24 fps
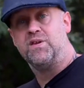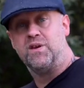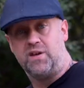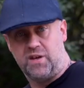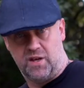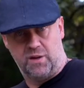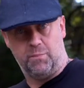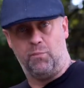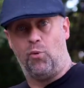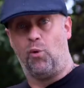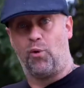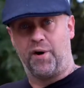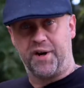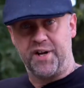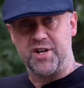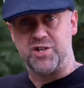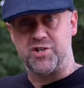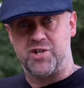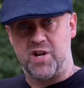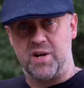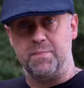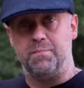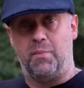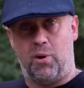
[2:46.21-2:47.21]
you
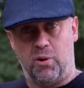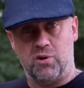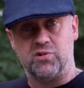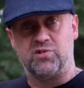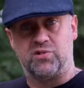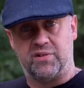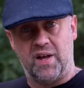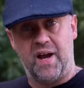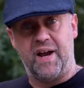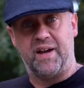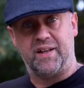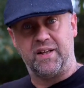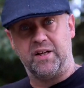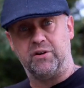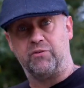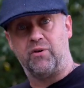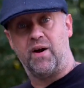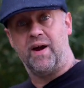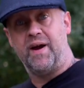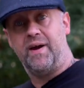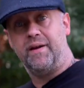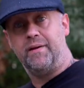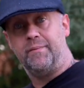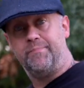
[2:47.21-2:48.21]
mortgaged it most likely,
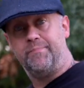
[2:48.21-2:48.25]
right?